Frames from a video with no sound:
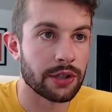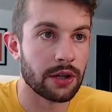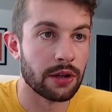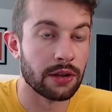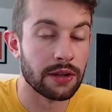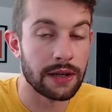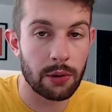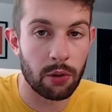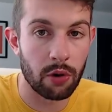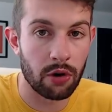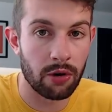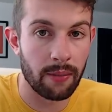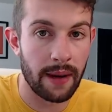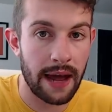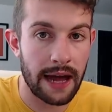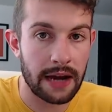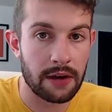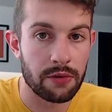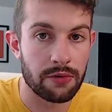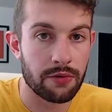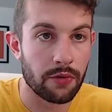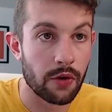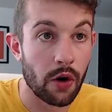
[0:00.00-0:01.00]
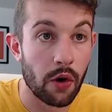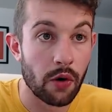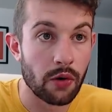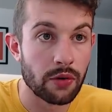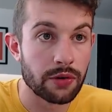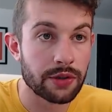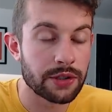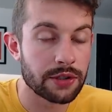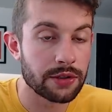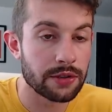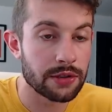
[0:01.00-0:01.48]
Elite quarterback who
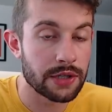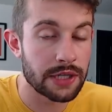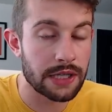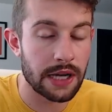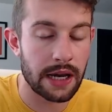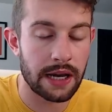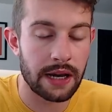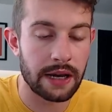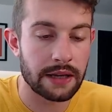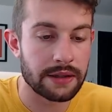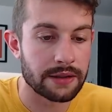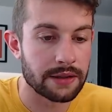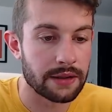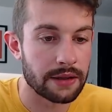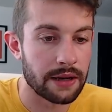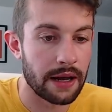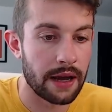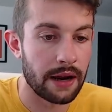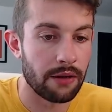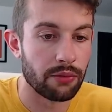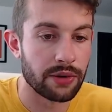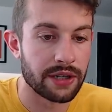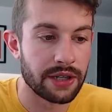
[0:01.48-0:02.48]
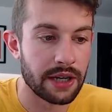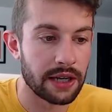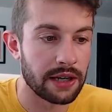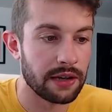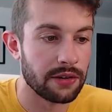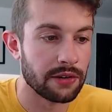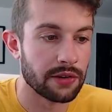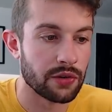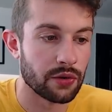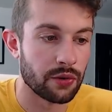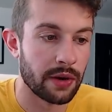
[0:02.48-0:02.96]
throws to tight ends at a
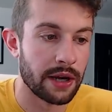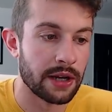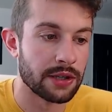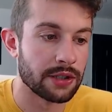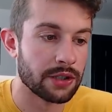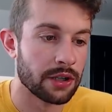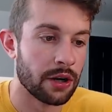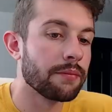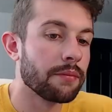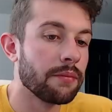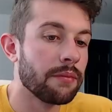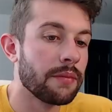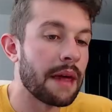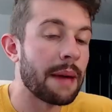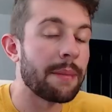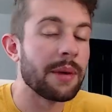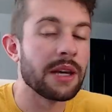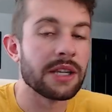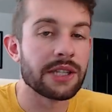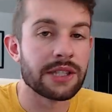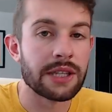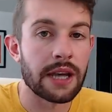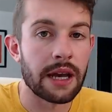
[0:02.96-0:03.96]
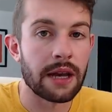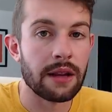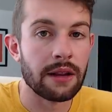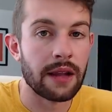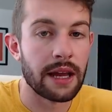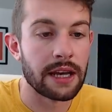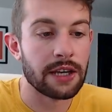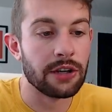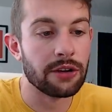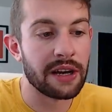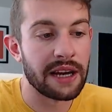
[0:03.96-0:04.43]
ridiculous rate. So that being said,
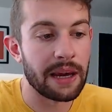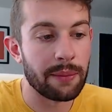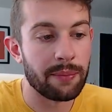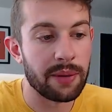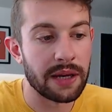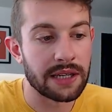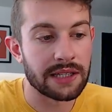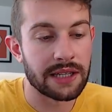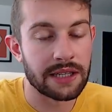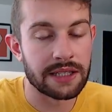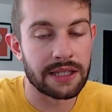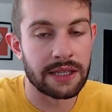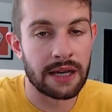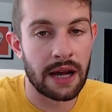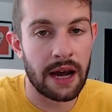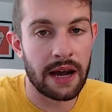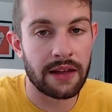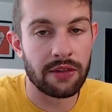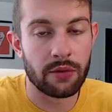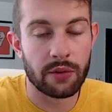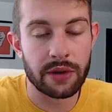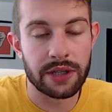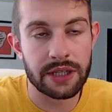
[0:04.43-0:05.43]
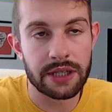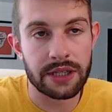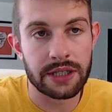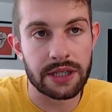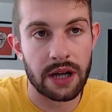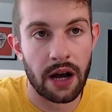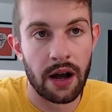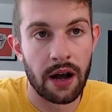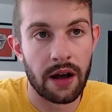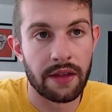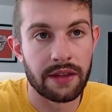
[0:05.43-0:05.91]
like, you look at pick 69, the reason he's
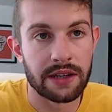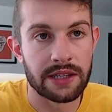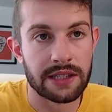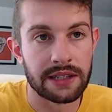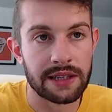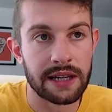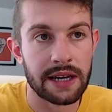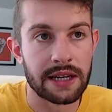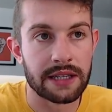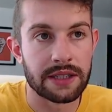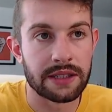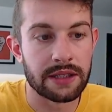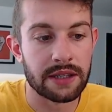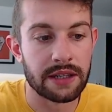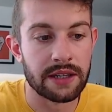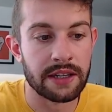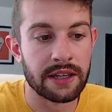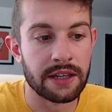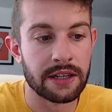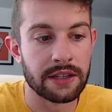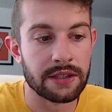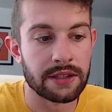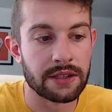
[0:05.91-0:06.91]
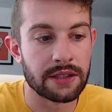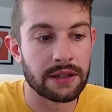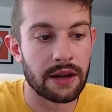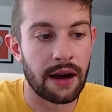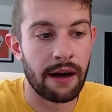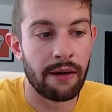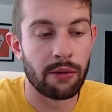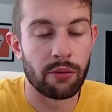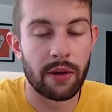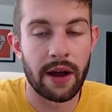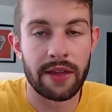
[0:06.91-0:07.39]
on this list is
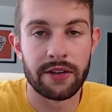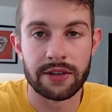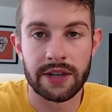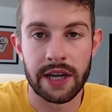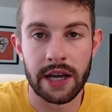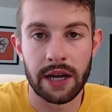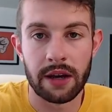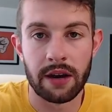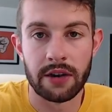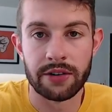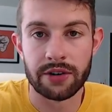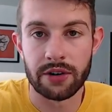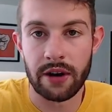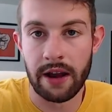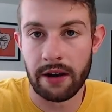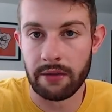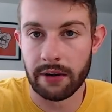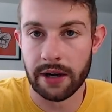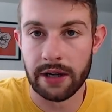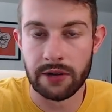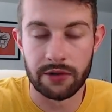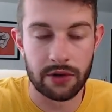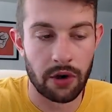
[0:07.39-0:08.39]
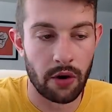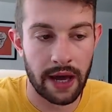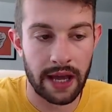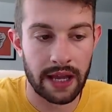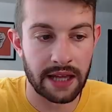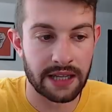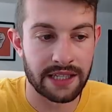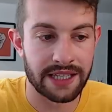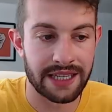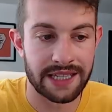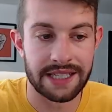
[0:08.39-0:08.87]
I would rather take Hunter Henry, who's going at
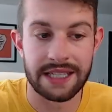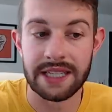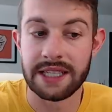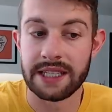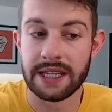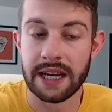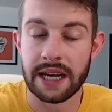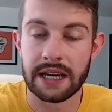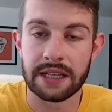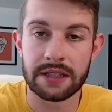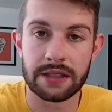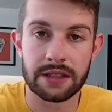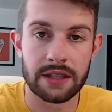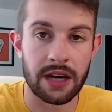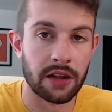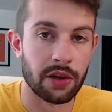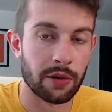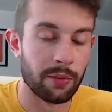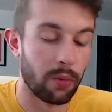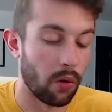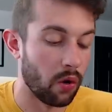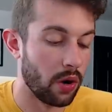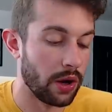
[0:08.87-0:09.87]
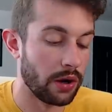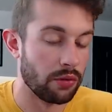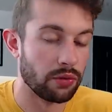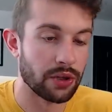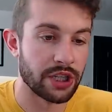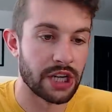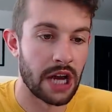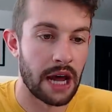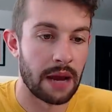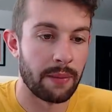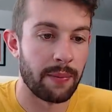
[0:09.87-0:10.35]
like 66. Tyler Boyd,
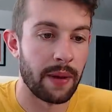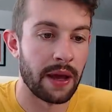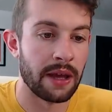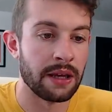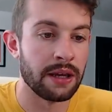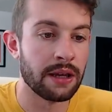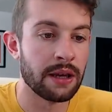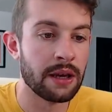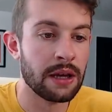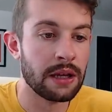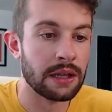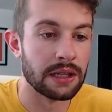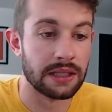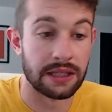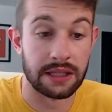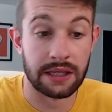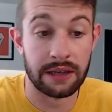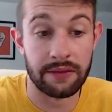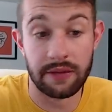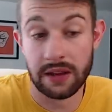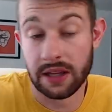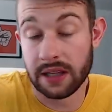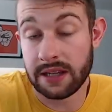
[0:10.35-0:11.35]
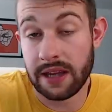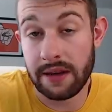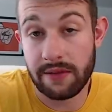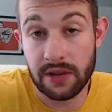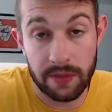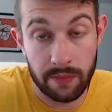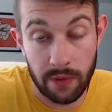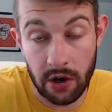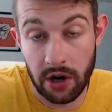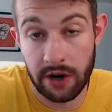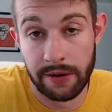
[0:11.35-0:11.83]
Rashad Penny, even
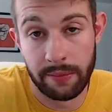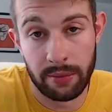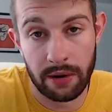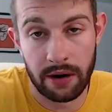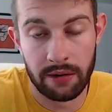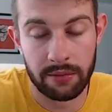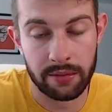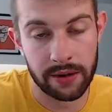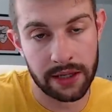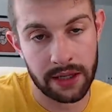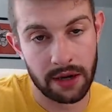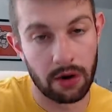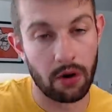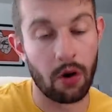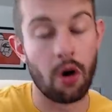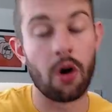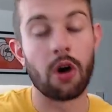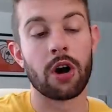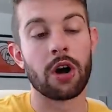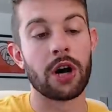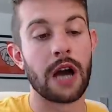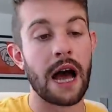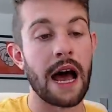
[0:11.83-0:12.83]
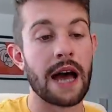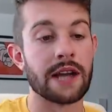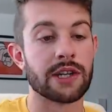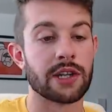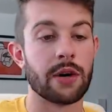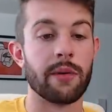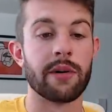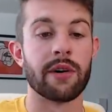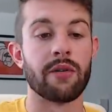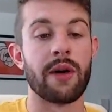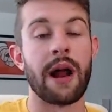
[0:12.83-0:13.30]
Latavius Murray probably are all guys
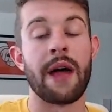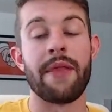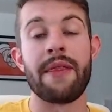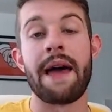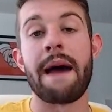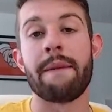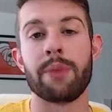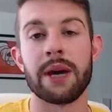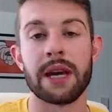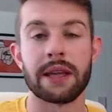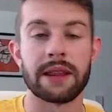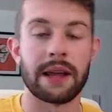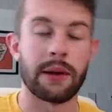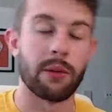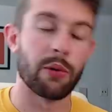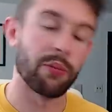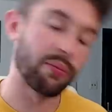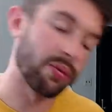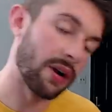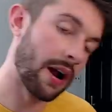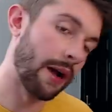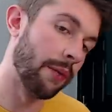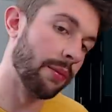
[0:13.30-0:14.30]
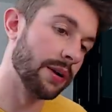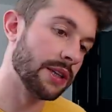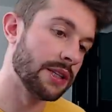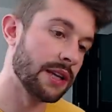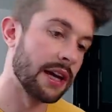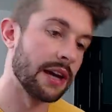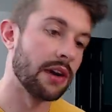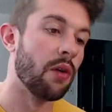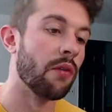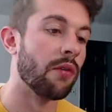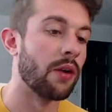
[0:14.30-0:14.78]
going around that pick that I would probably
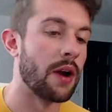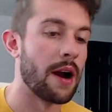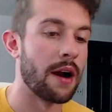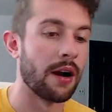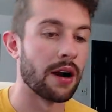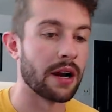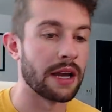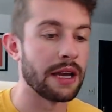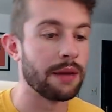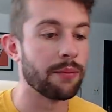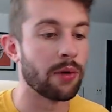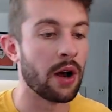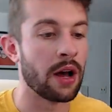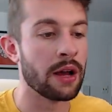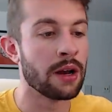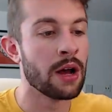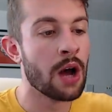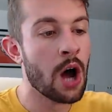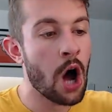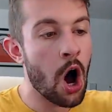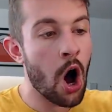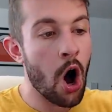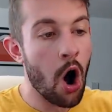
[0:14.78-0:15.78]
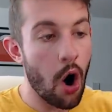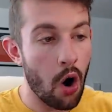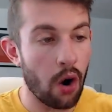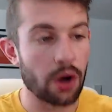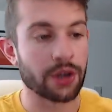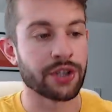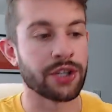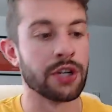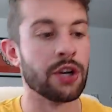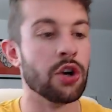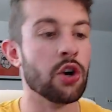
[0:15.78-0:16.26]
take over Eric Ebron.
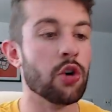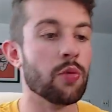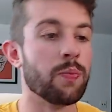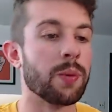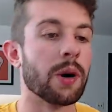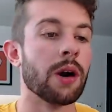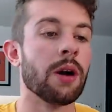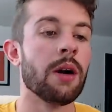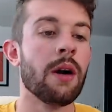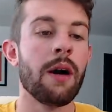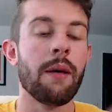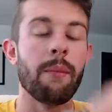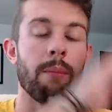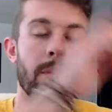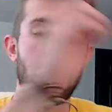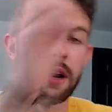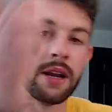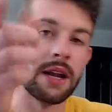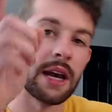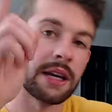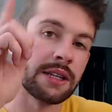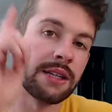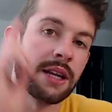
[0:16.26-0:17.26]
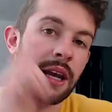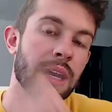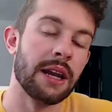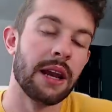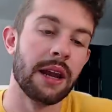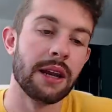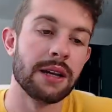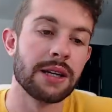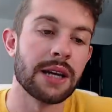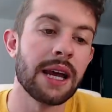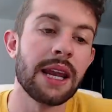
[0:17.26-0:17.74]
Austin Hooper, my next tight
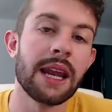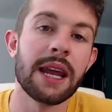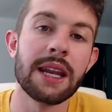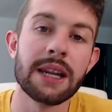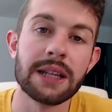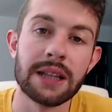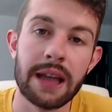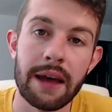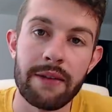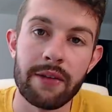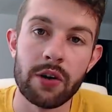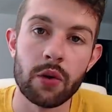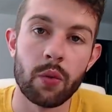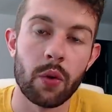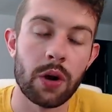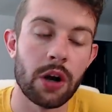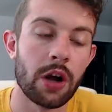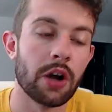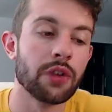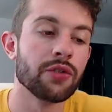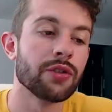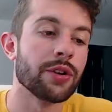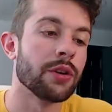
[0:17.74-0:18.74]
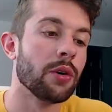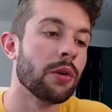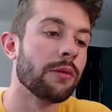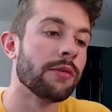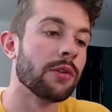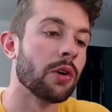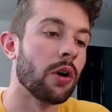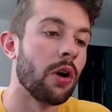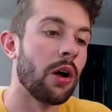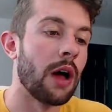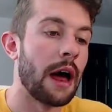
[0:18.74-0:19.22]
end 11, 100th
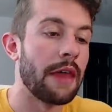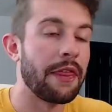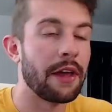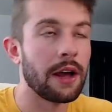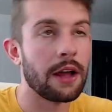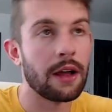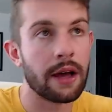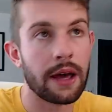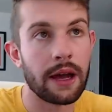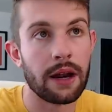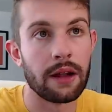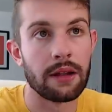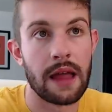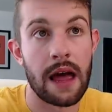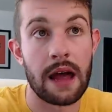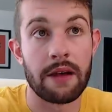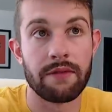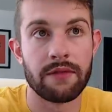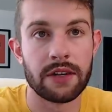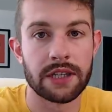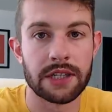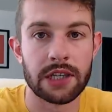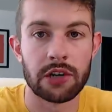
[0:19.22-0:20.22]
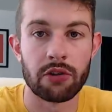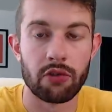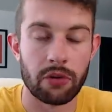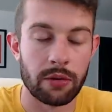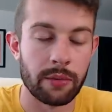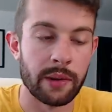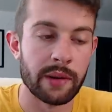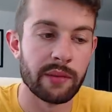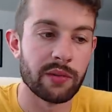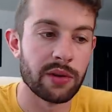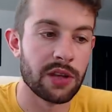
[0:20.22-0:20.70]
overall. I think I'll get a lot of
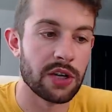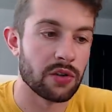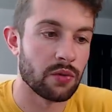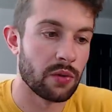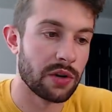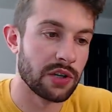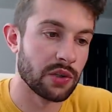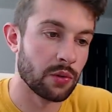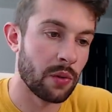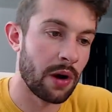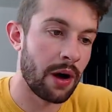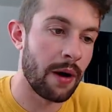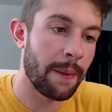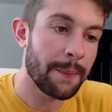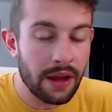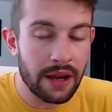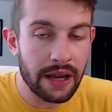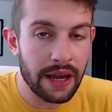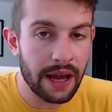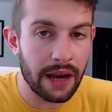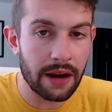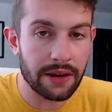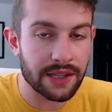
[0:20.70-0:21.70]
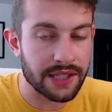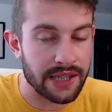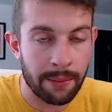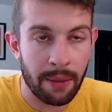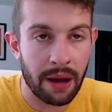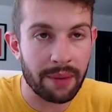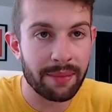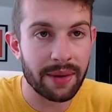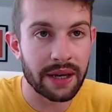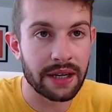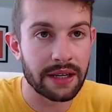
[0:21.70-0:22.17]
disagreement with this one as well. He had a
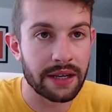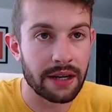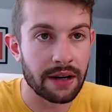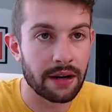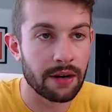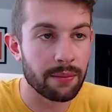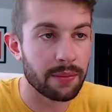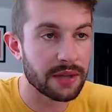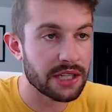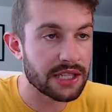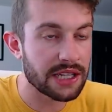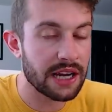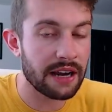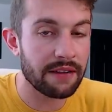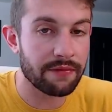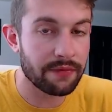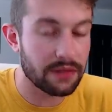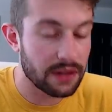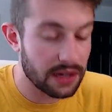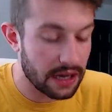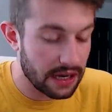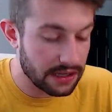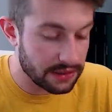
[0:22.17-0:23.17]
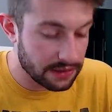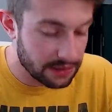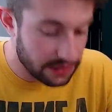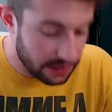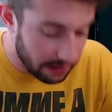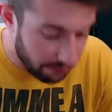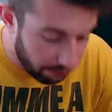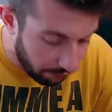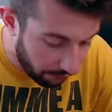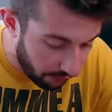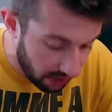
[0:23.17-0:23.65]
semi-big year, but this guy
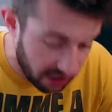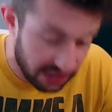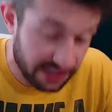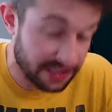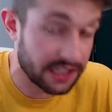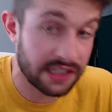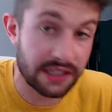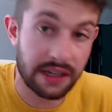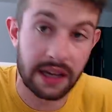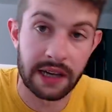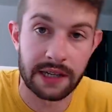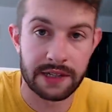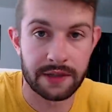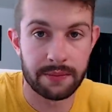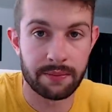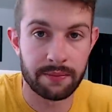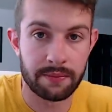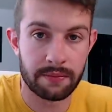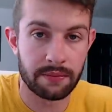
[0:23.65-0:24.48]
freaking stinks.